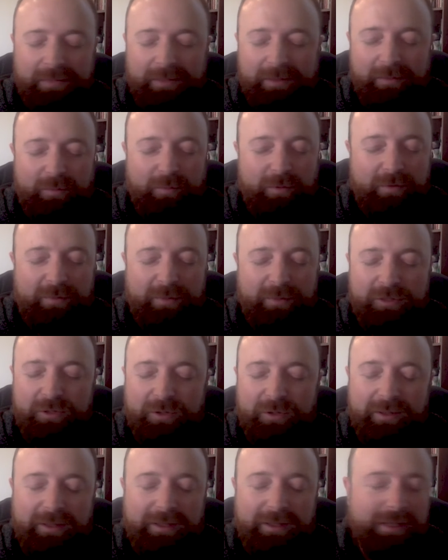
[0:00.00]
we've been
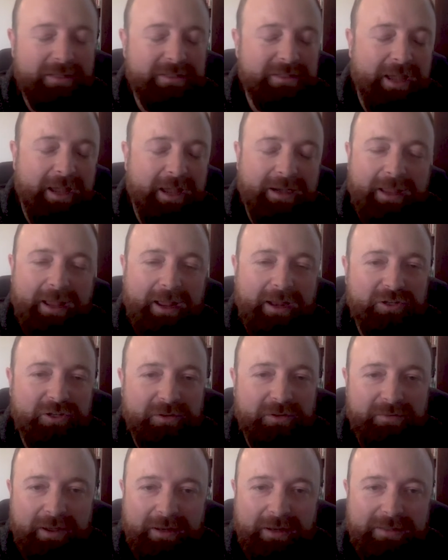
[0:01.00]
doing the Kids Can
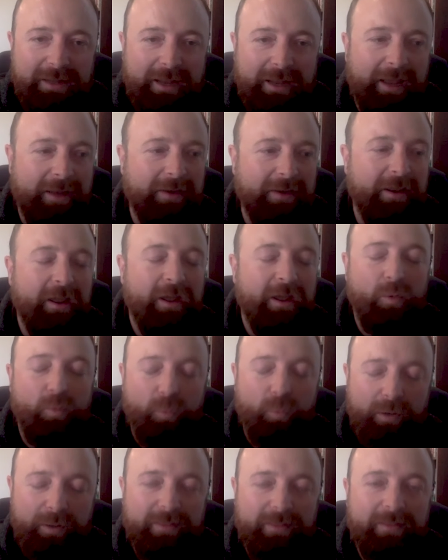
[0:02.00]
Catch event and
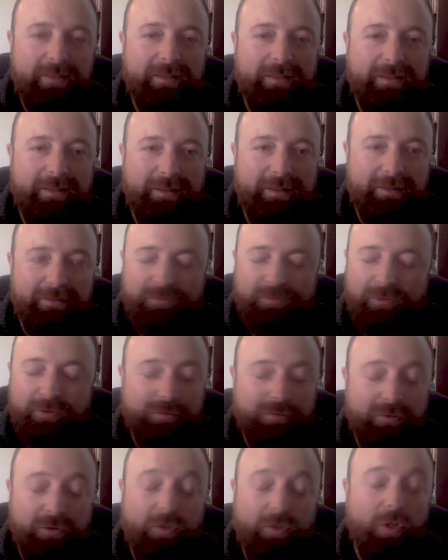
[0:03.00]
for
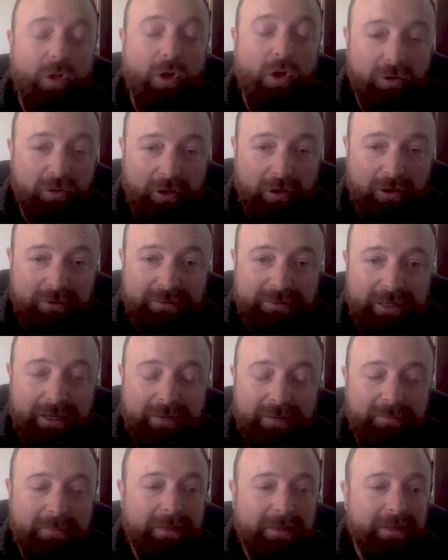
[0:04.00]
a long, long
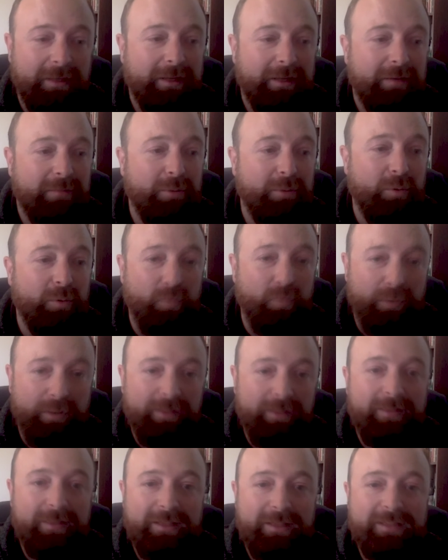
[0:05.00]
time. But
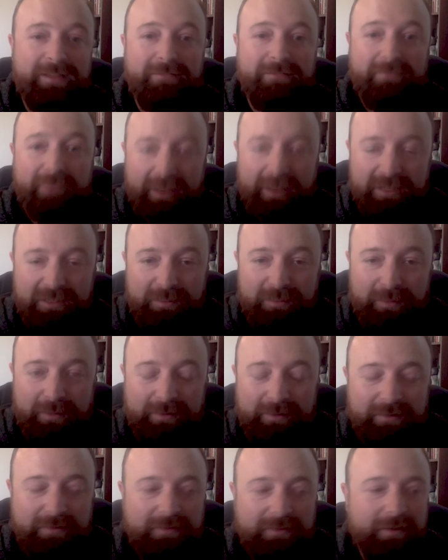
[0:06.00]
with these
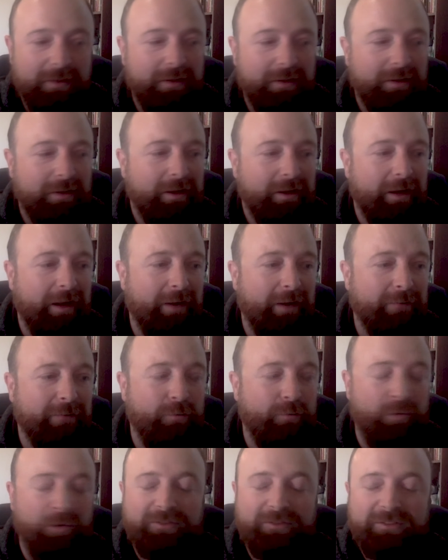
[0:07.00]
investments,
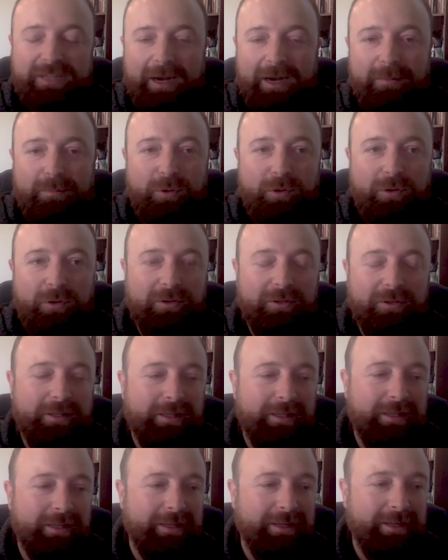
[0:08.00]
for example,
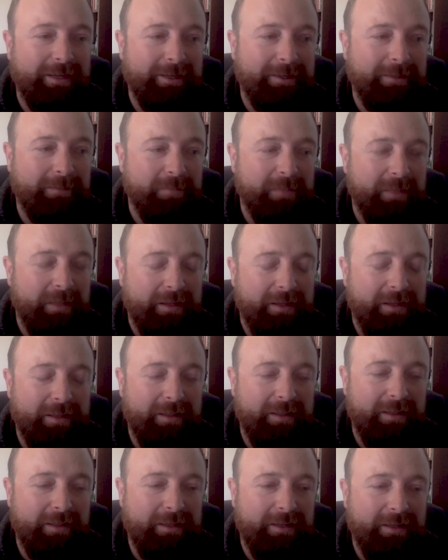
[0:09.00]
the
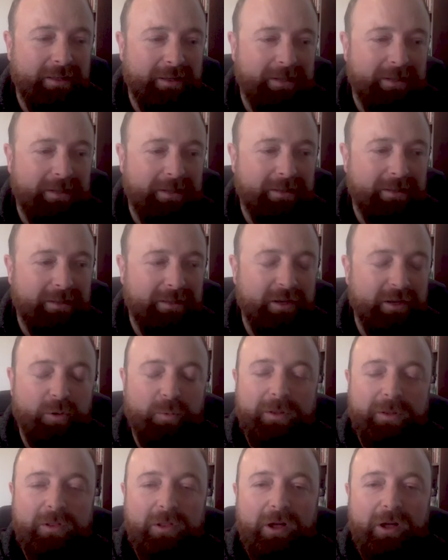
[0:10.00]
year
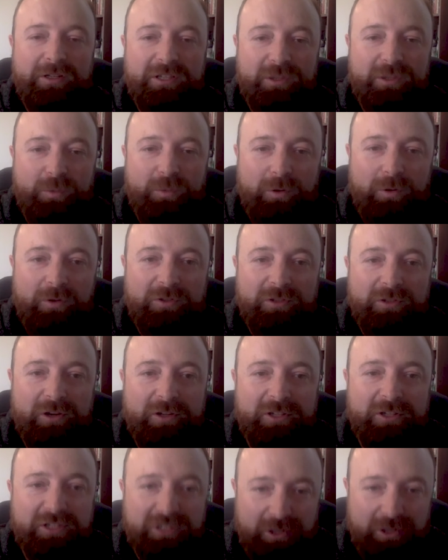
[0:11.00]
we launched the world's
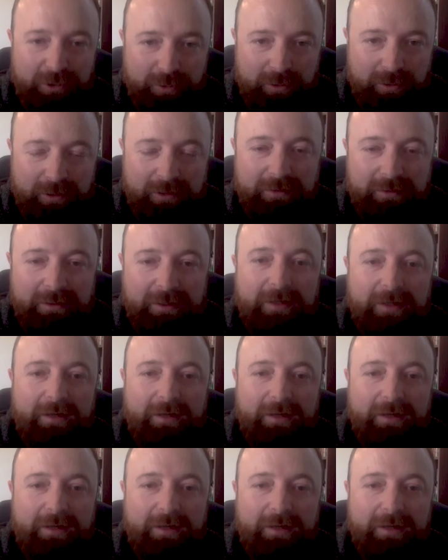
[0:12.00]
largest lure,